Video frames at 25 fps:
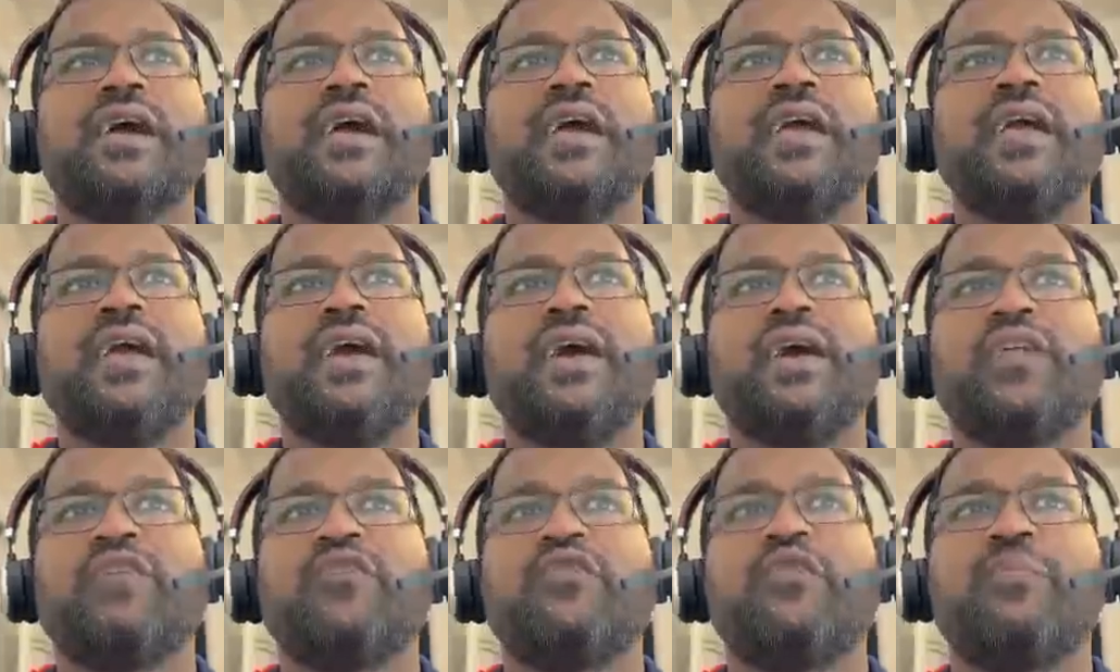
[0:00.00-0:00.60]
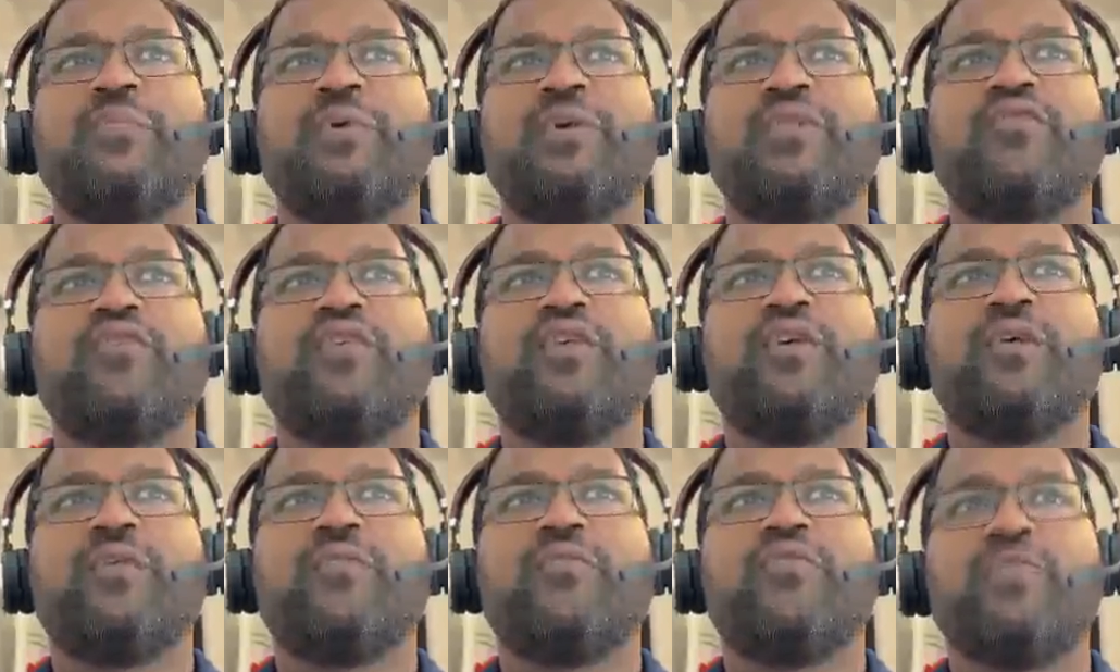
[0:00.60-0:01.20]
Here
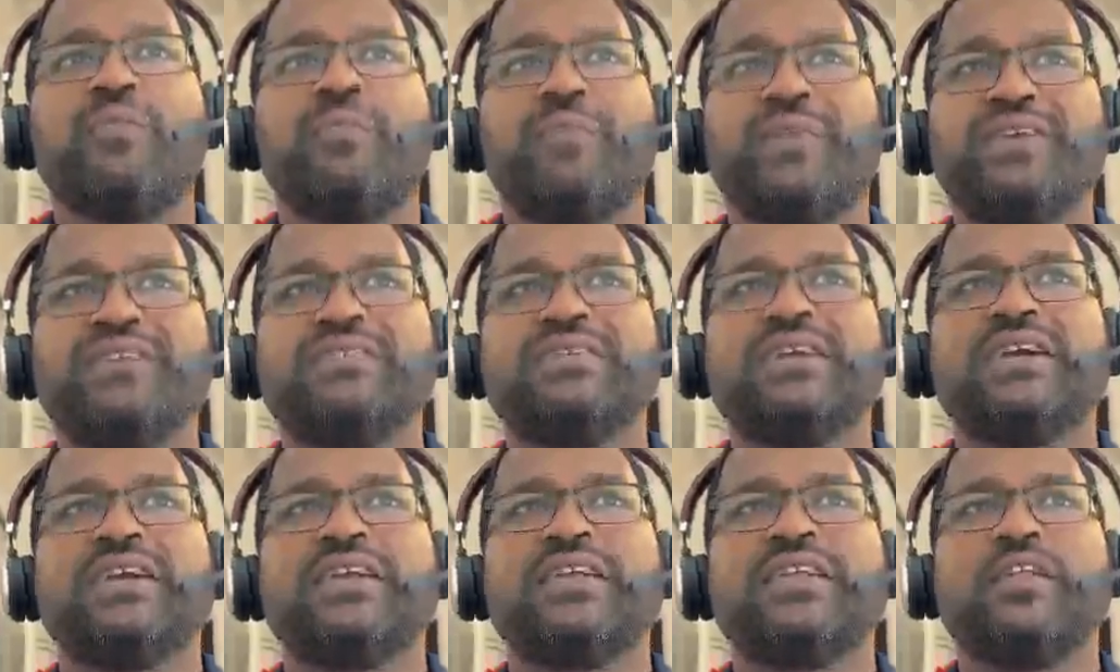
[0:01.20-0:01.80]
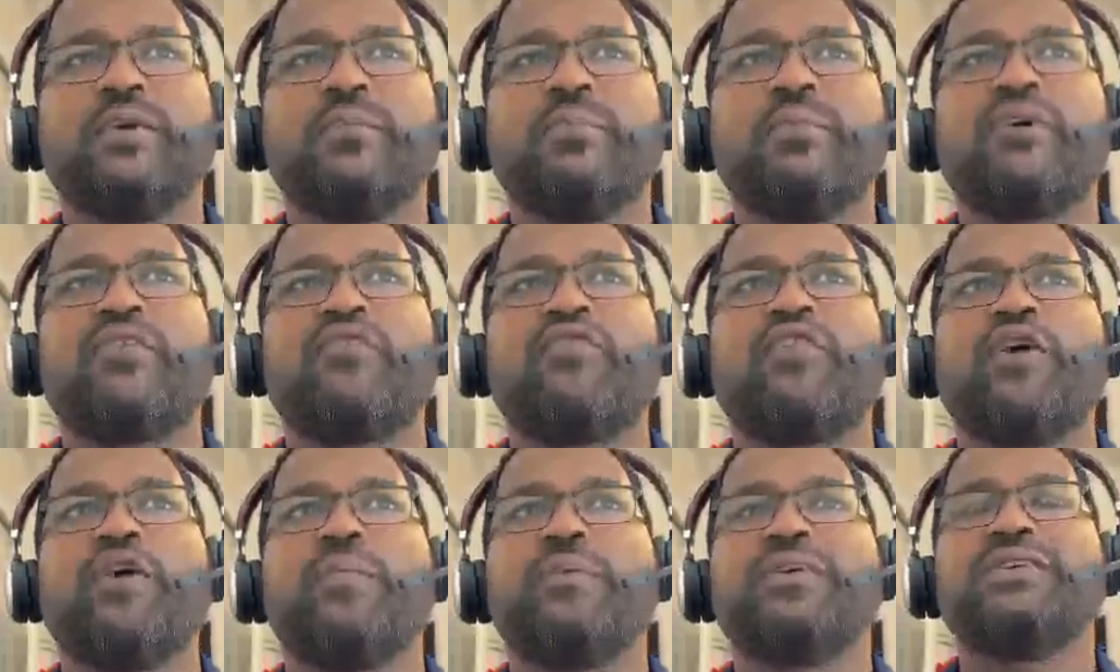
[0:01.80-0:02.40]
we present the
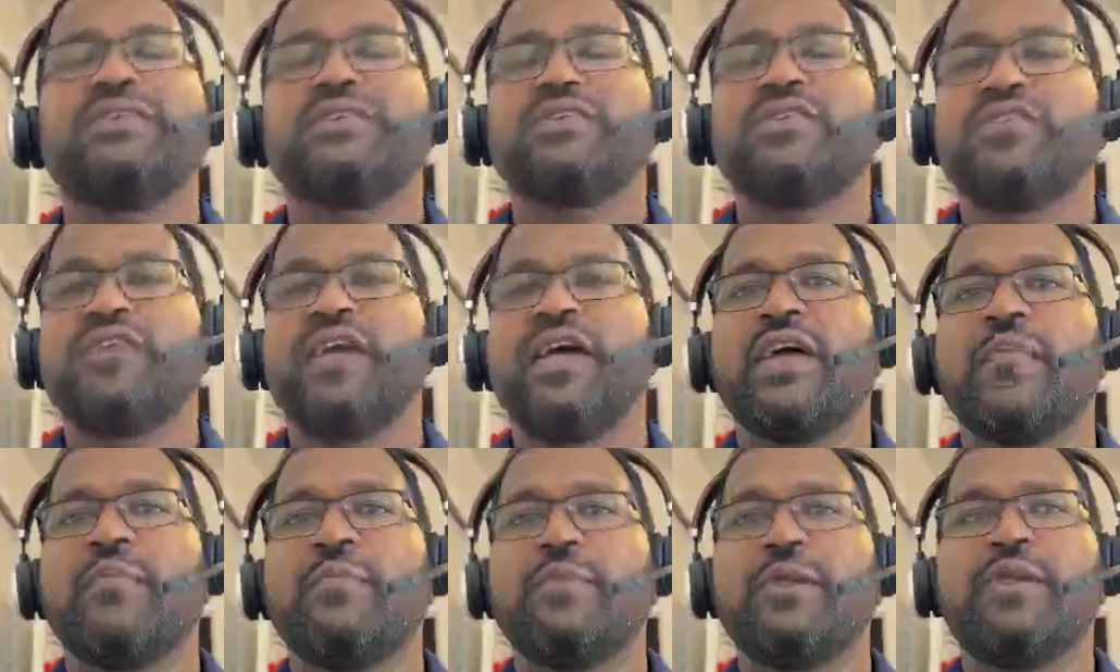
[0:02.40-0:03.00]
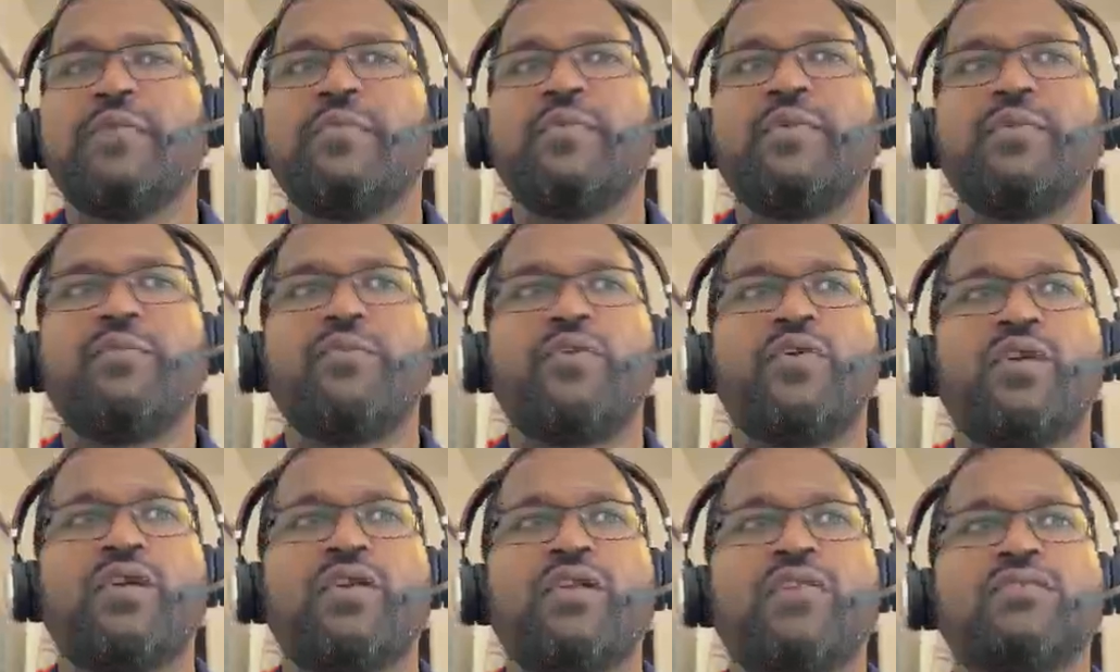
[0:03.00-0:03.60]
performance of the MLP
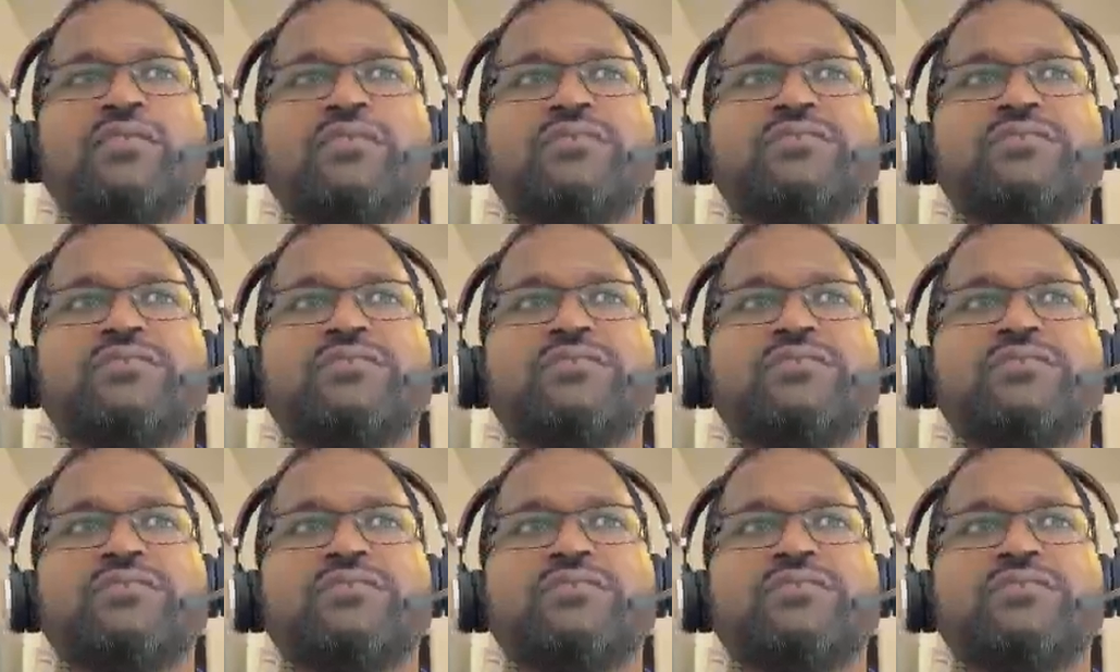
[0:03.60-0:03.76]
model.